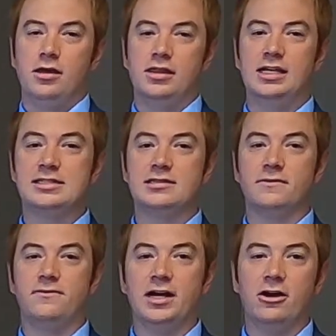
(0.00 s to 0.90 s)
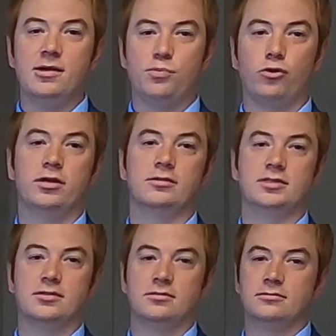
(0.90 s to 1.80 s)
This is a very
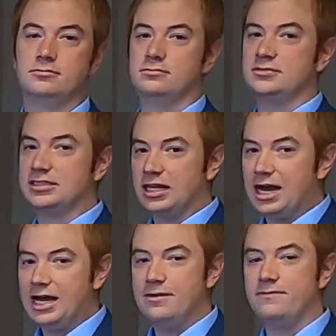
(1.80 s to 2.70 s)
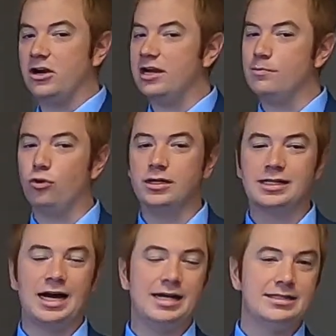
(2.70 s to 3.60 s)
important slide, very
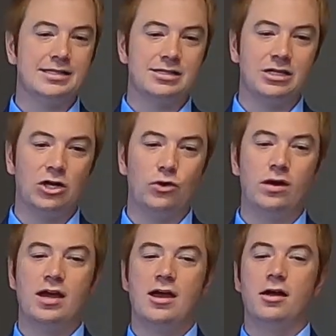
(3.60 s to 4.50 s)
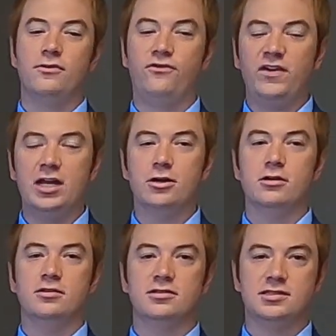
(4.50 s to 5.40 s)
important content to know.
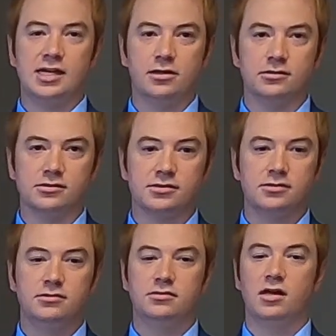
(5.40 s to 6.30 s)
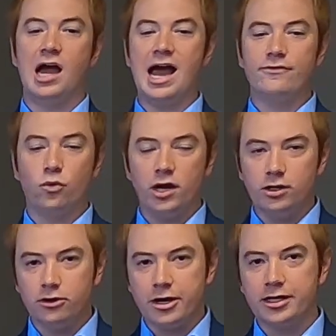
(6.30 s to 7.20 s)
Fear sells. Everywhere
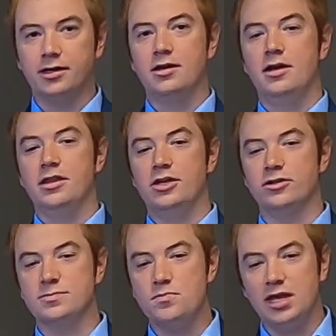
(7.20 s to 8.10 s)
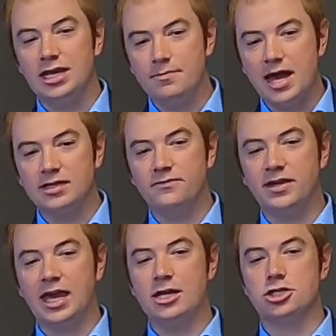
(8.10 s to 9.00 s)
you look, there's media
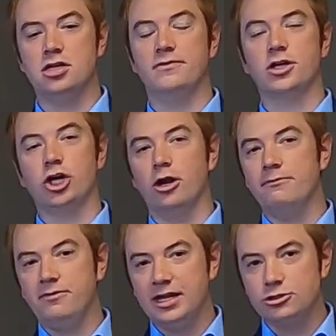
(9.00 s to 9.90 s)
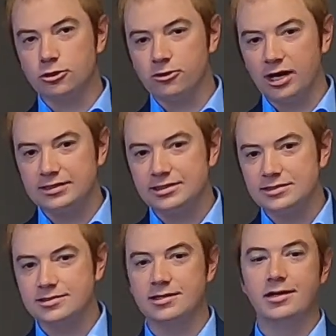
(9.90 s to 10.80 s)
magnification of the current financial crisis.